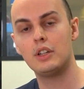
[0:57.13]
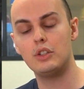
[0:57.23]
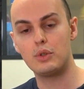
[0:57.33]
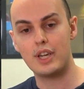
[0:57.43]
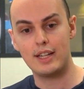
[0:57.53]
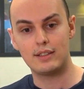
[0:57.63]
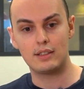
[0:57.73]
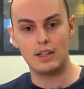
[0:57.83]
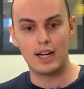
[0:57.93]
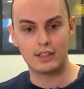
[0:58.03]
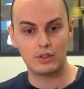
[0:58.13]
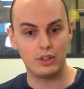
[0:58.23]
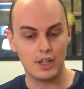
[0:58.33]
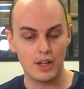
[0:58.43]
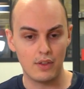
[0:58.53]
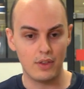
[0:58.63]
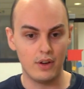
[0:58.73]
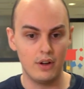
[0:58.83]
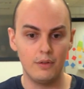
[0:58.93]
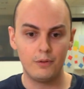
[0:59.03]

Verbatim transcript: You get actually the